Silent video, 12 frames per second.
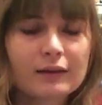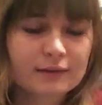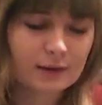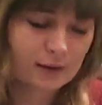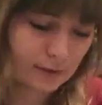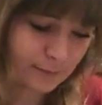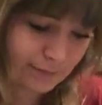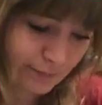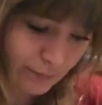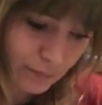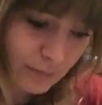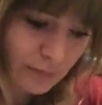So
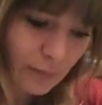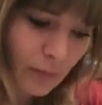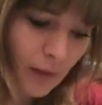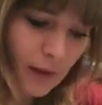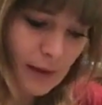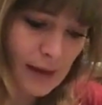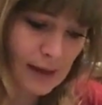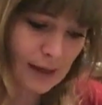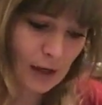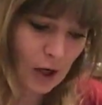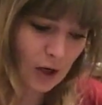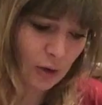there
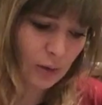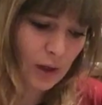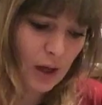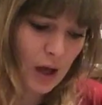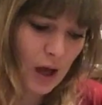you go.